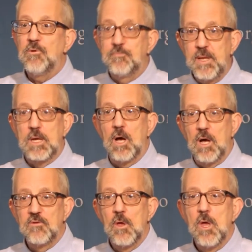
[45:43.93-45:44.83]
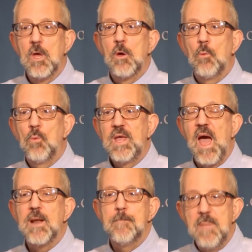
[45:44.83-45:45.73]
that was because we
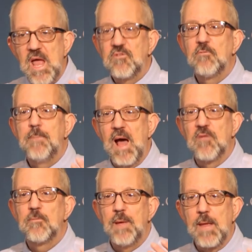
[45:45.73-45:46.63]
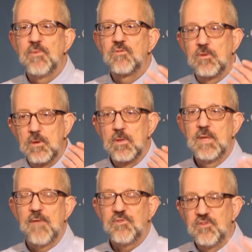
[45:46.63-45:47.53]
had a massive balance of payments
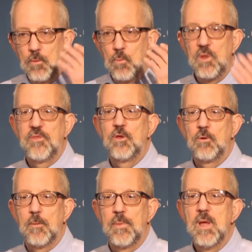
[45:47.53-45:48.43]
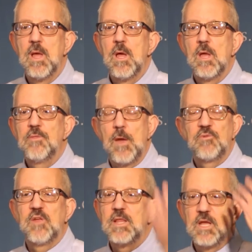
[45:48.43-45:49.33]
deficit with Europe. They
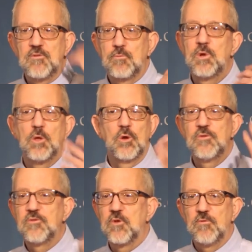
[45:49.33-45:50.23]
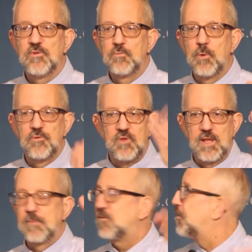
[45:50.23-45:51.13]
were sending us real goods and services. We were
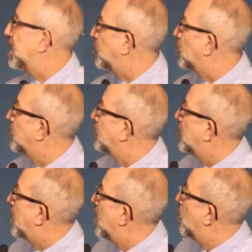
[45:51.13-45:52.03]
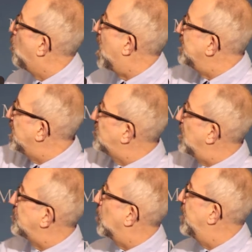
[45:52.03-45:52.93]
sending us paper. Why did they
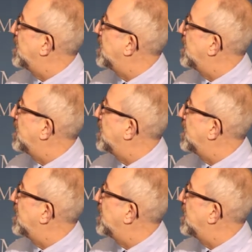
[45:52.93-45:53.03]
accept our